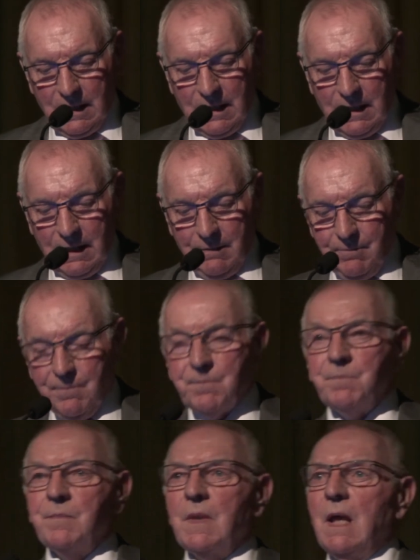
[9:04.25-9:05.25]
of,
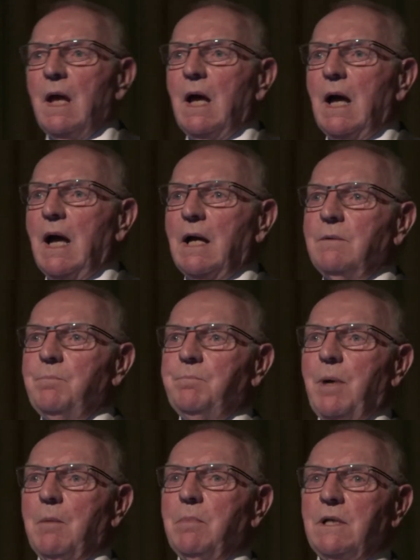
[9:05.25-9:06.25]
had
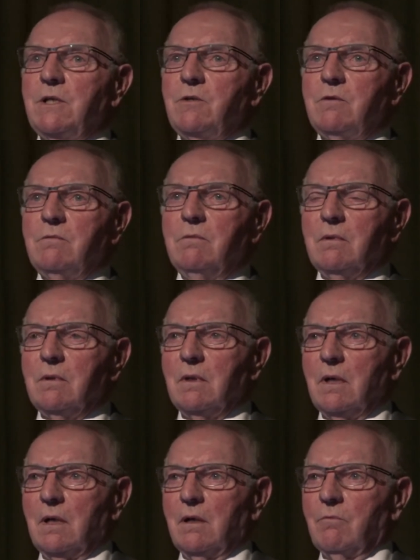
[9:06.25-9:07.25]
published
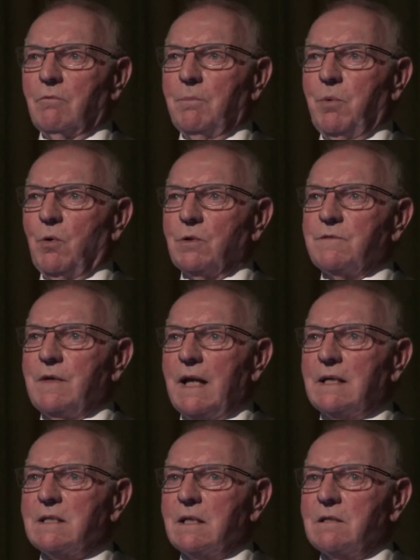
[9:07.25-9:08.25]
reports of an
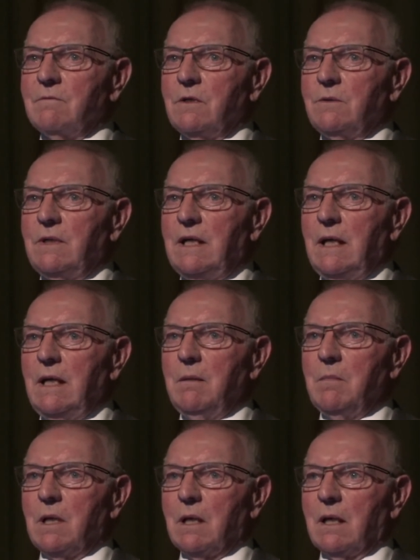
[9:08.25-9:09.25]
excess of
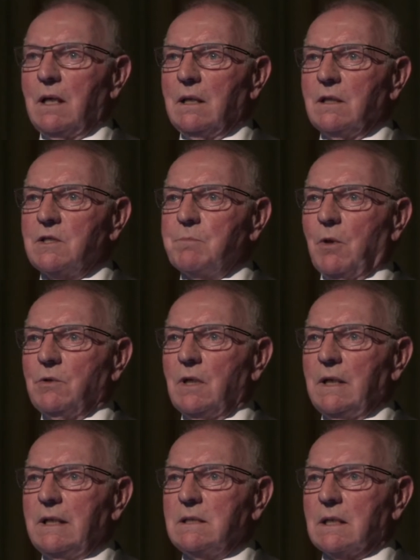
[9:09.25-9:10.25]
leukemia in the
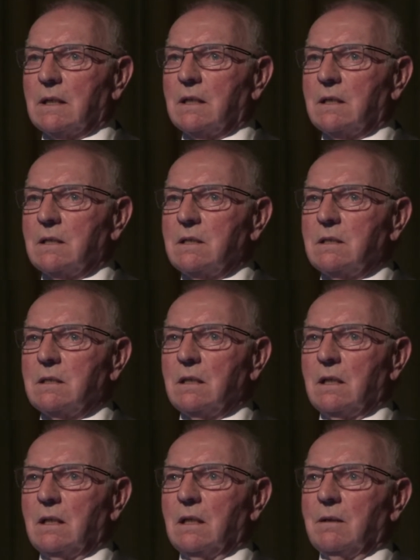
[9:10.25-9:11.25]
spondylitics,
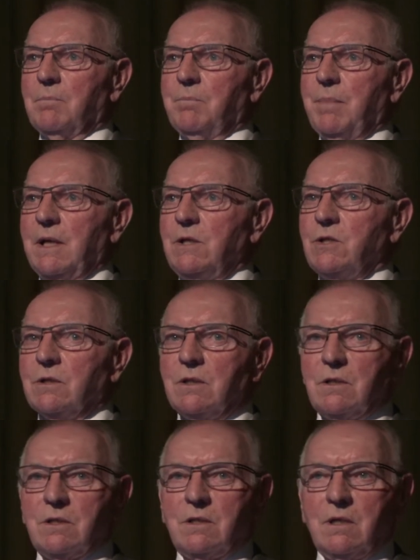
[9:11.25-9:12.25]

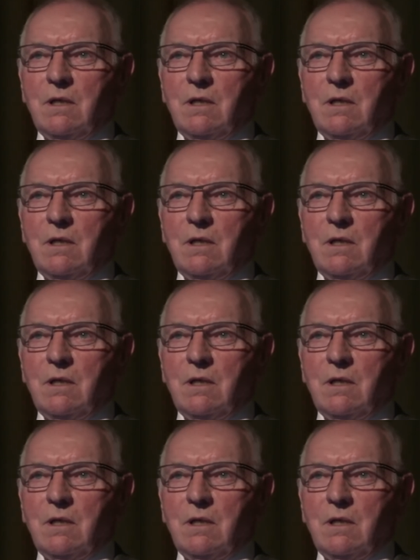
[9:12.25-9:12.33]
patients